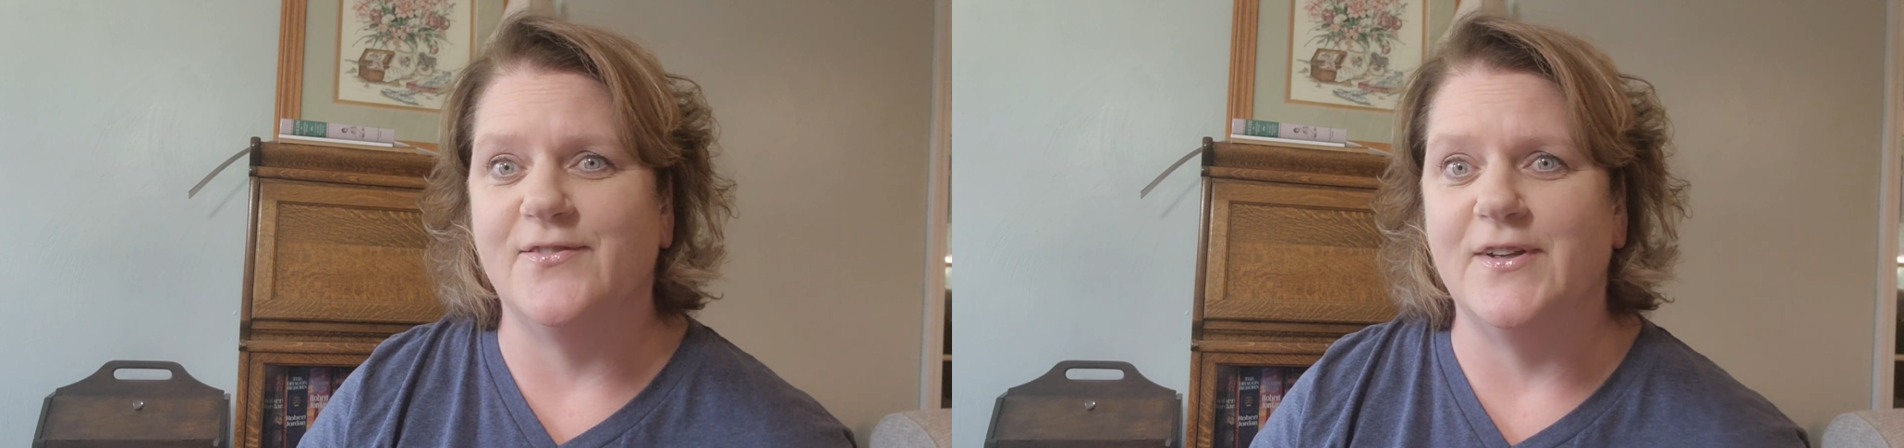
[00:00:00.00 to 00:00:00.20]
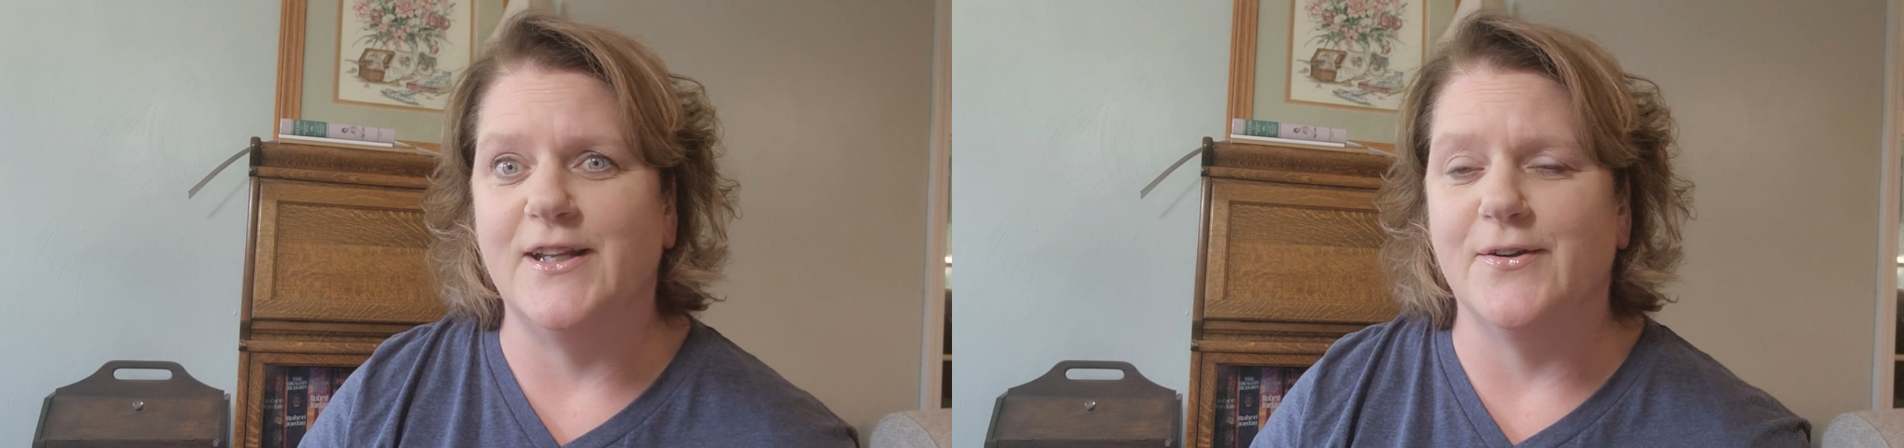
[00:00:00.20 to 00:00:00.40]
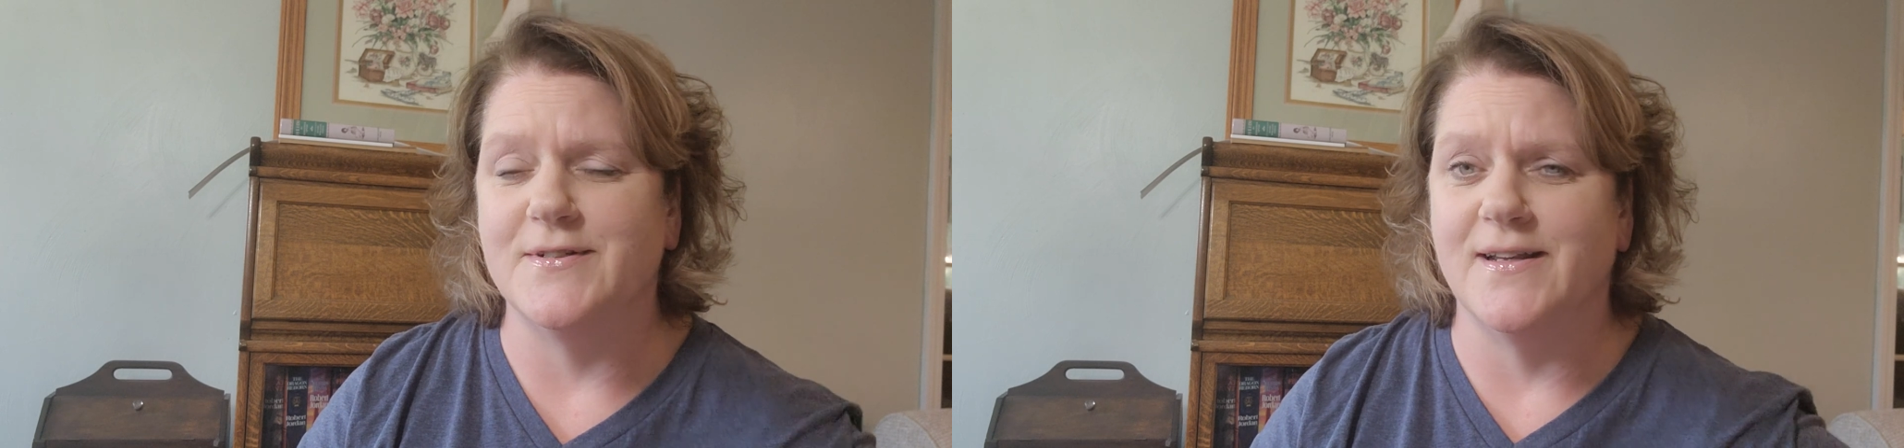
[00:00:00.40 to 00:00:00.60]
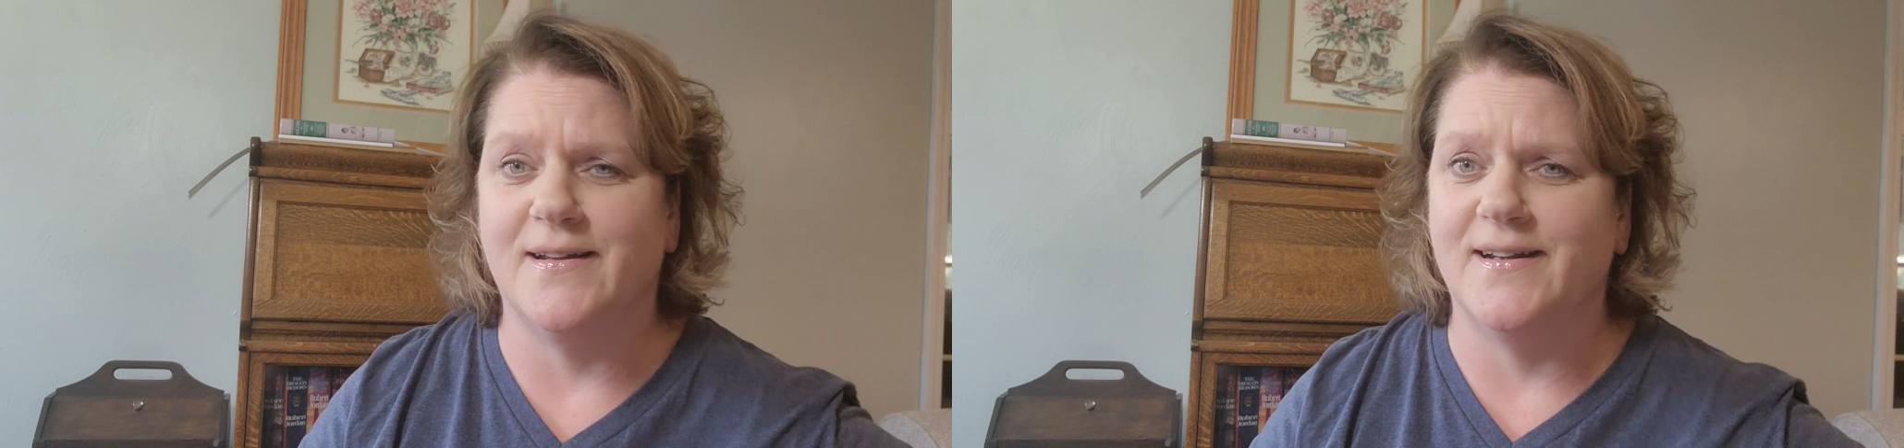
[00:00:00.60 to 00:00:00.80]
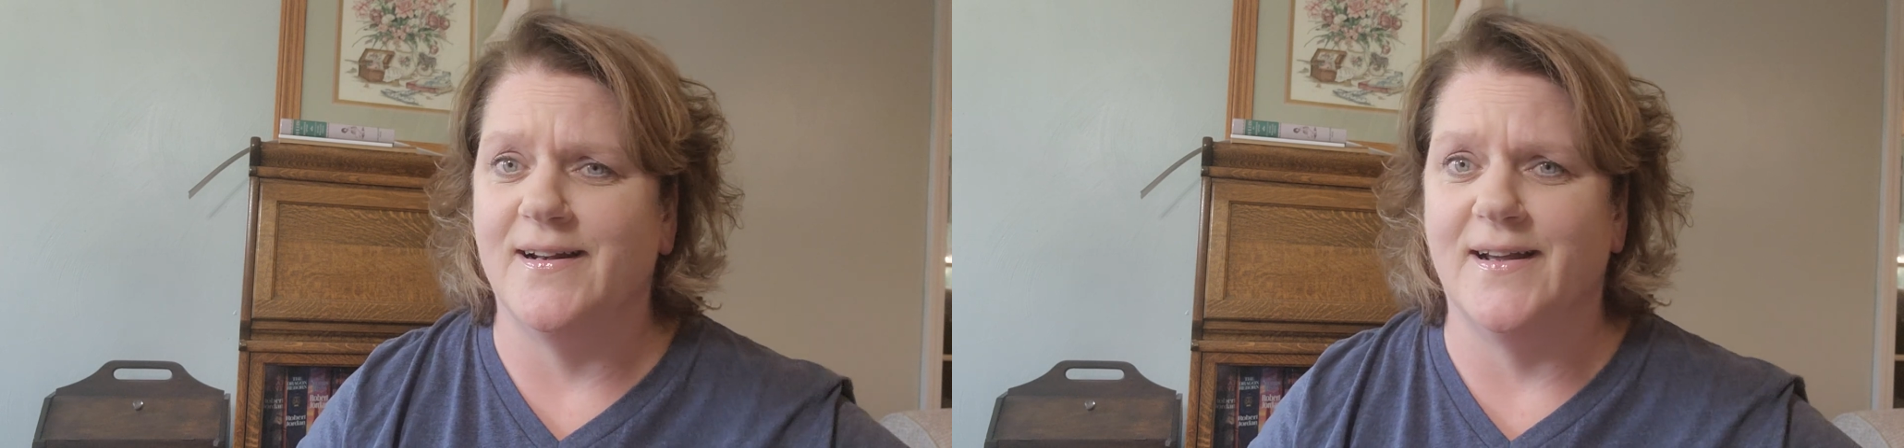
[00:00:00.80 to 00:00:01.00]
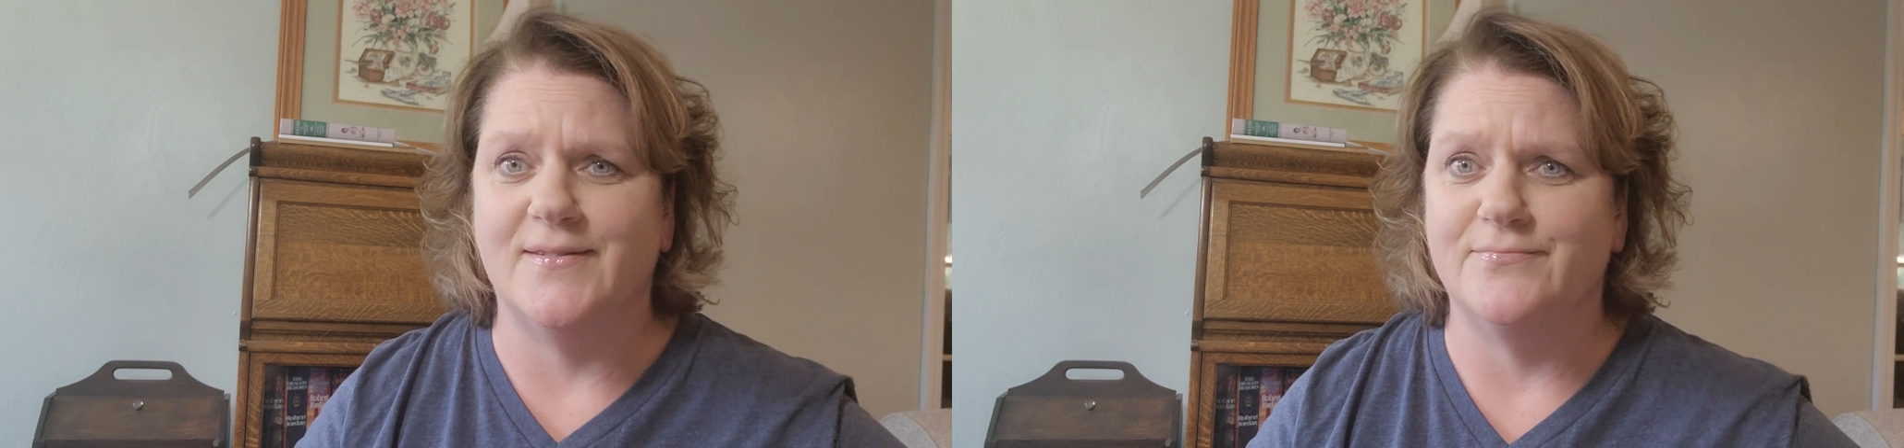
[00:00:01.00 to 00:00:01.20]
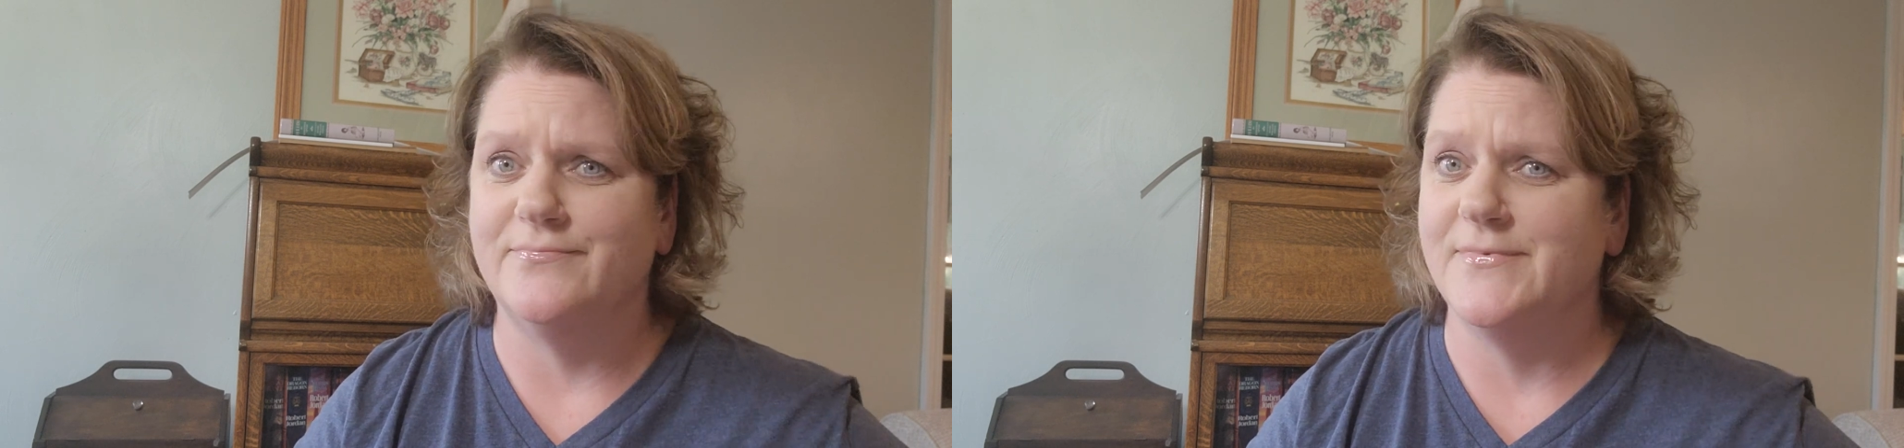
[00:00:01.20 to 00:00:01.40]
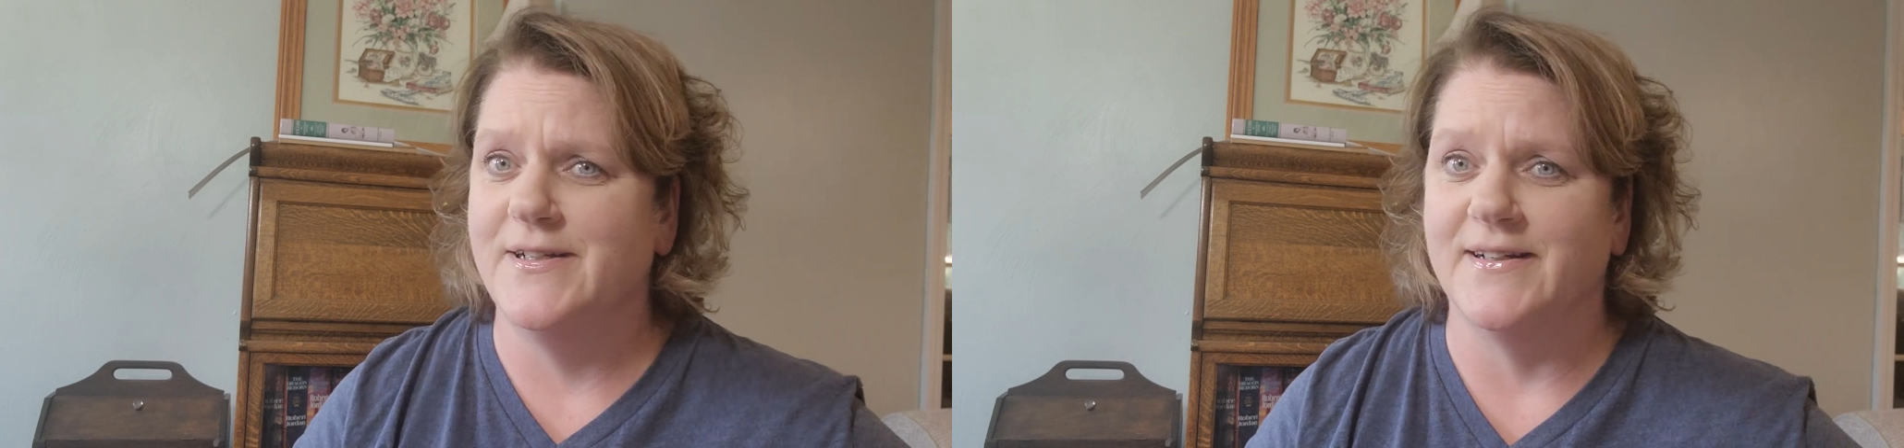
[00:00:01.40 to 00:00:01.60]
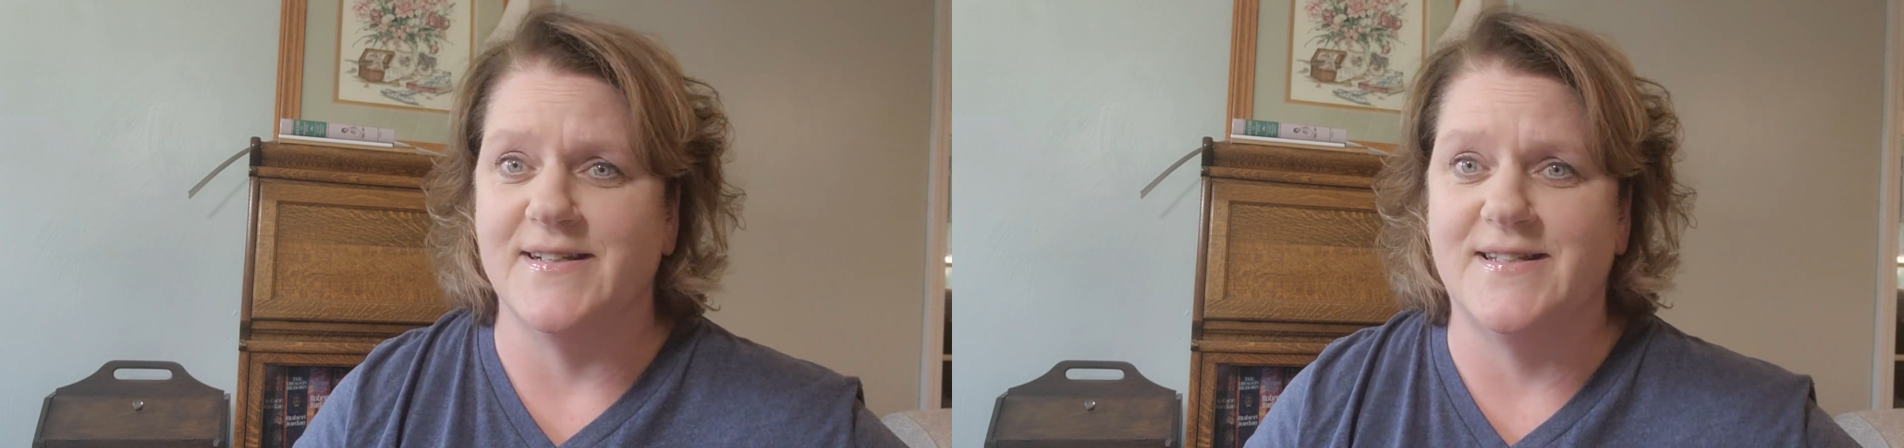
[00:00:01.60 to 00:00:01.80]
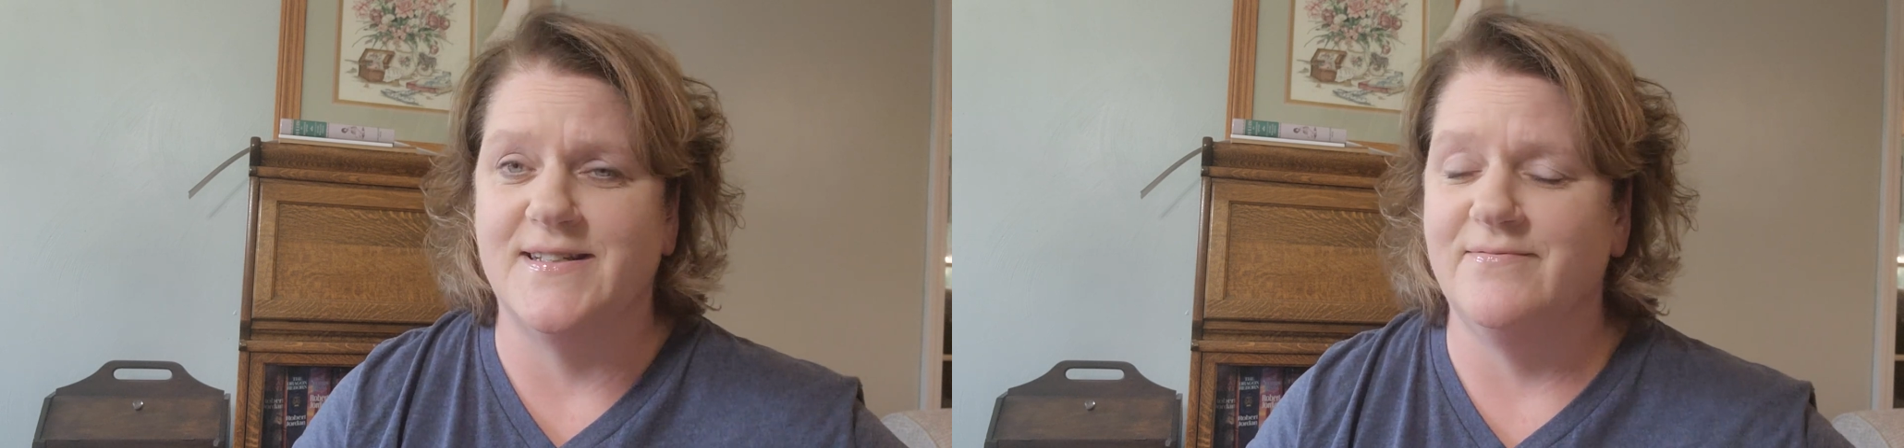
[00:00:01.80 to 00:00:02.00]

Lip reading: a video done and I just,